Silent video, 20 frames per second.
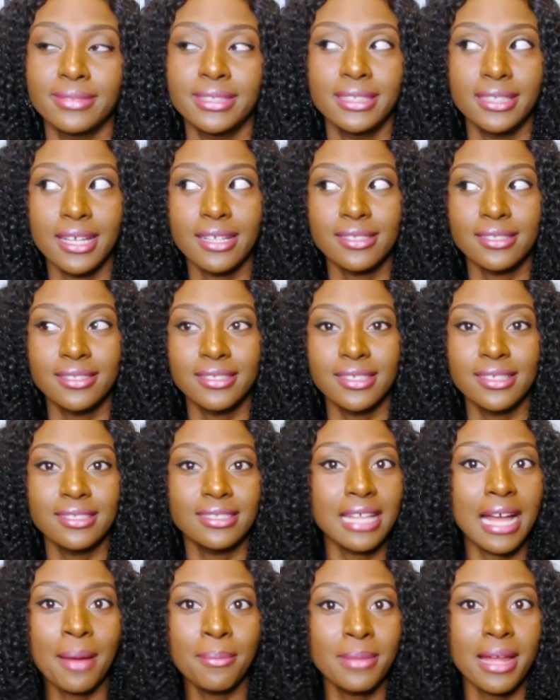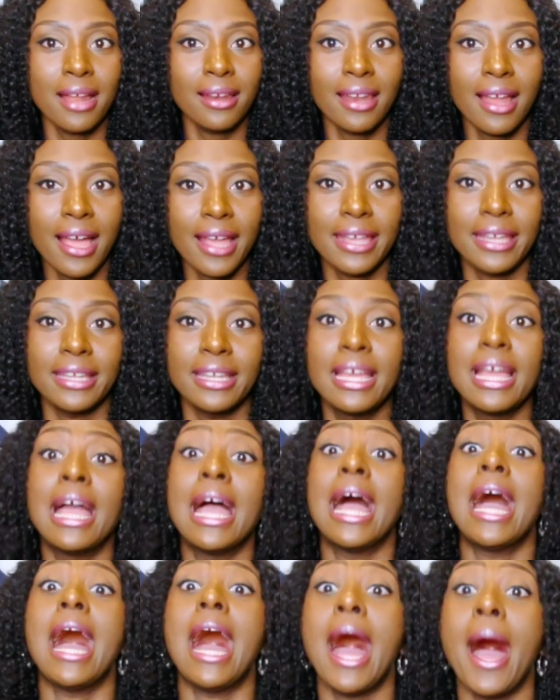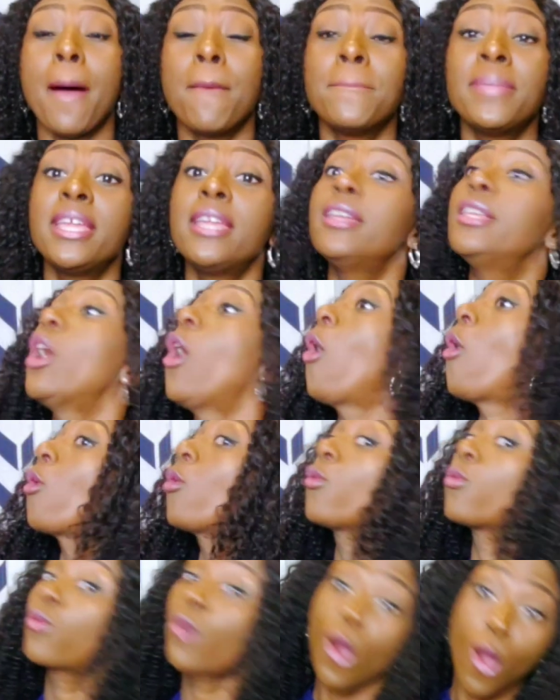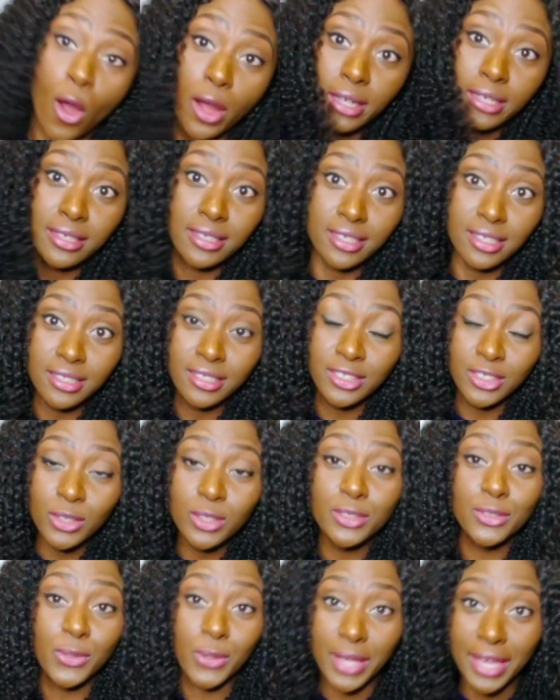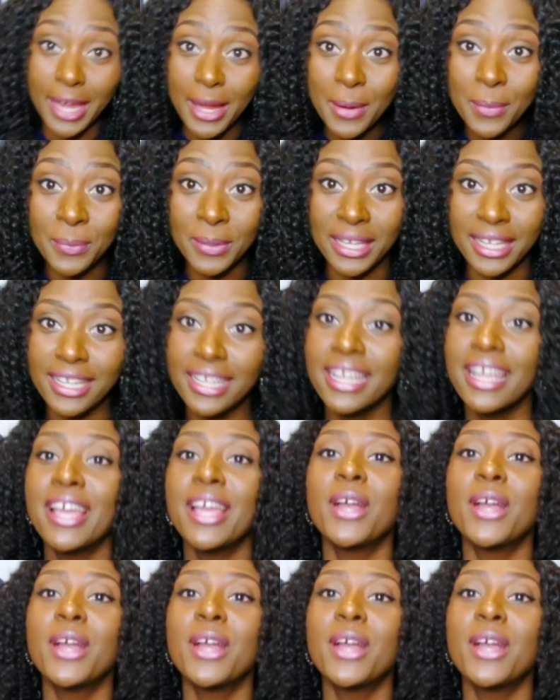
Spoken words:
Yes, sis, I'm not lying. I'm here. Run. Do you hear me?